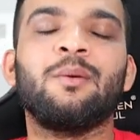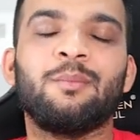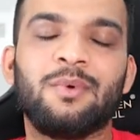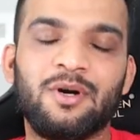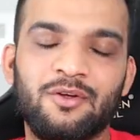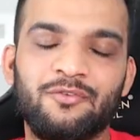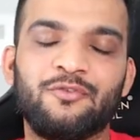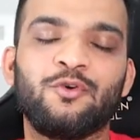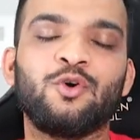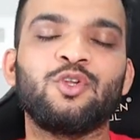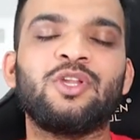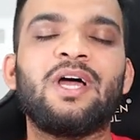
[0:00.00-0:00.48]

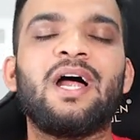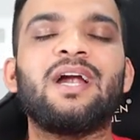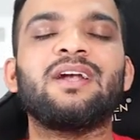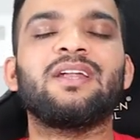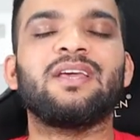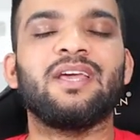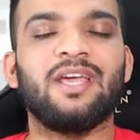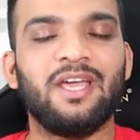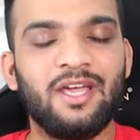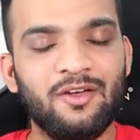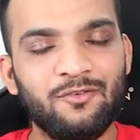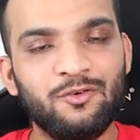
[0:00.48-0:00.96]
But before
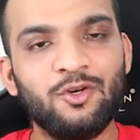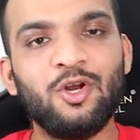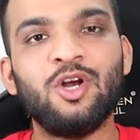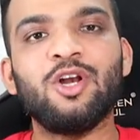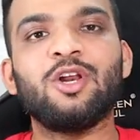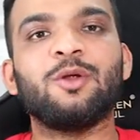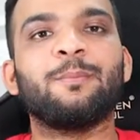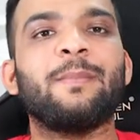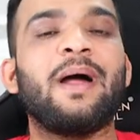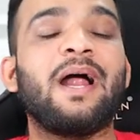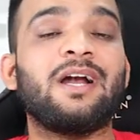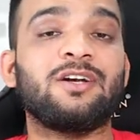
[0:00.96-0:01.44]
that, hey,
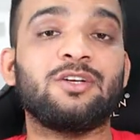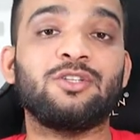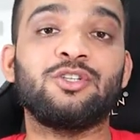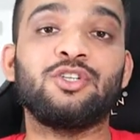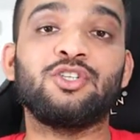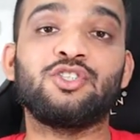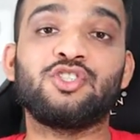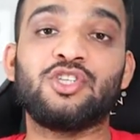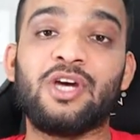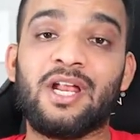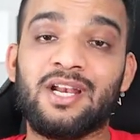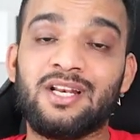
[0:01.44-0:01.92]
welcome back to
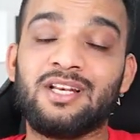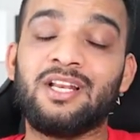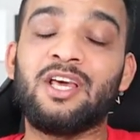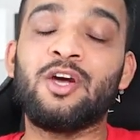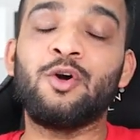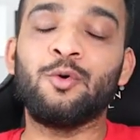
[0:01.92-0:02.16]
the channel.